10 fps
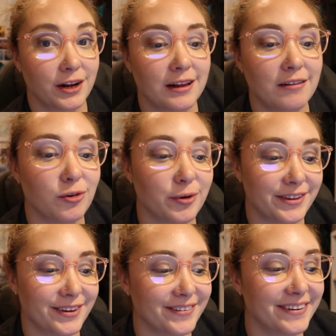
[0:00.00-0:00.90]
Level
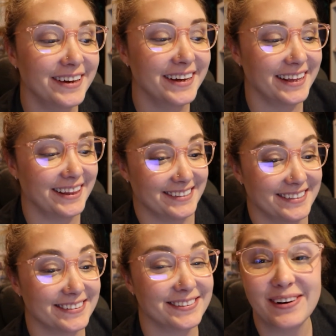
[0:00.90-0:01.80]
with you.
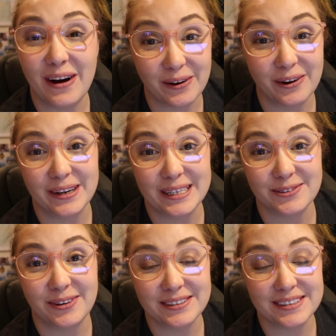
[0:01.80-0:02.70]
This is not going
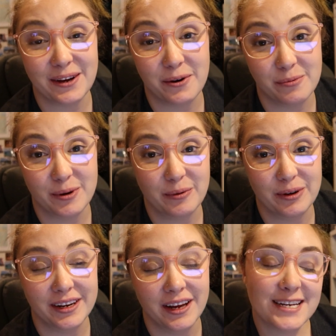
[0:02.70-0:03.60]
as well as I hoped it
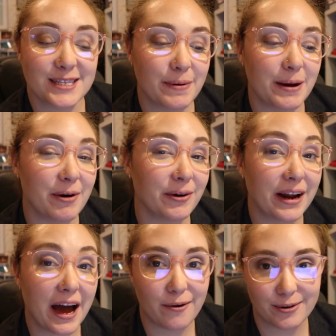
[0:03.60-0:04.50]
would. It's been about
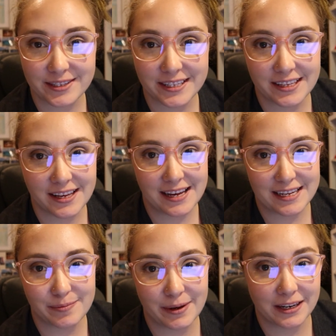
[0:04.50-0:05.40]
an hour since I
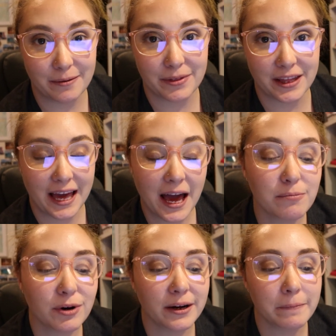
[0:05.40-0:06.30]
last picked up the
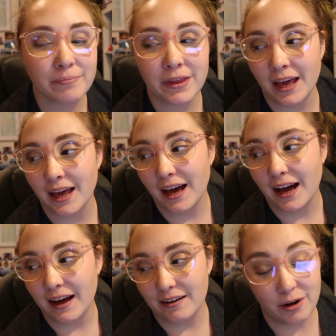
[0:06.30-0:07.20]
camera.
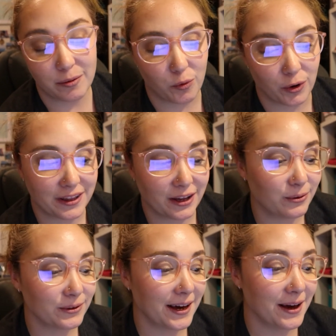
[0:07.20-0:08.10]
I've not been working that
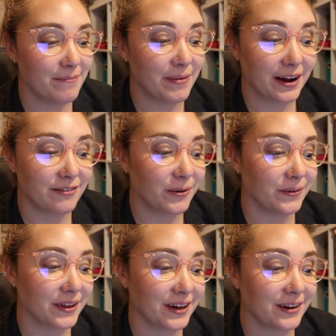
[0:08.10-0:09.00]
whole time, but I've
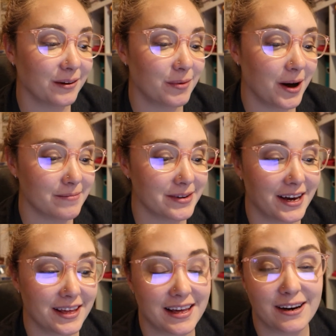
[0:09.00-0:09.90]
only pumped
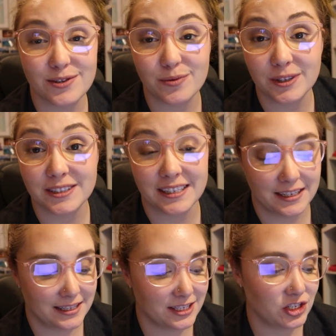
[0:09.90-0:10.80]
a thousand words
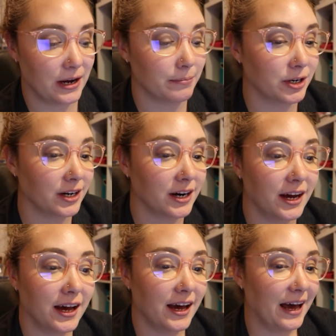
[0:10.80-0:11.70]
into this chapter.
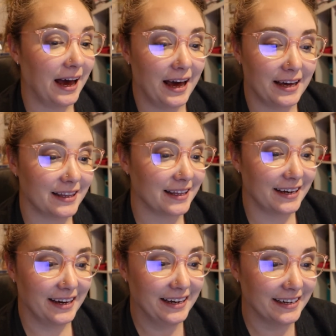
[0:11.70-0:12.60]
And
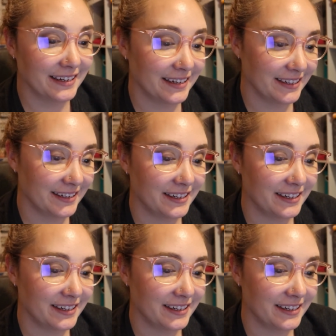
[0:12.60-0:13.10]
like,